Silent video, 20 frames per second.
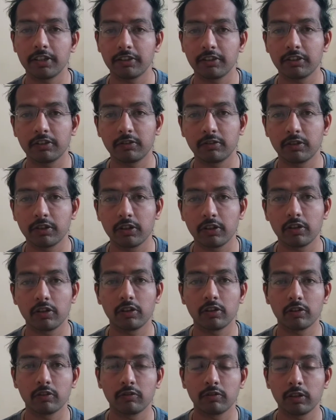in this
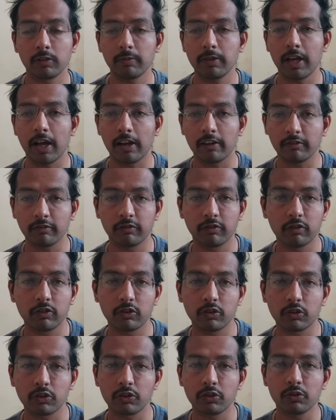video will be
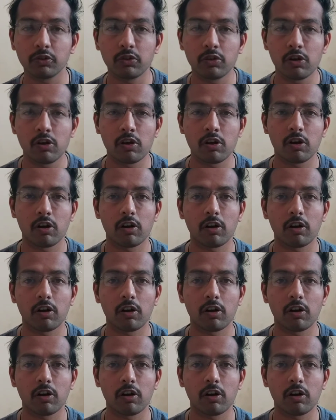helpful to you.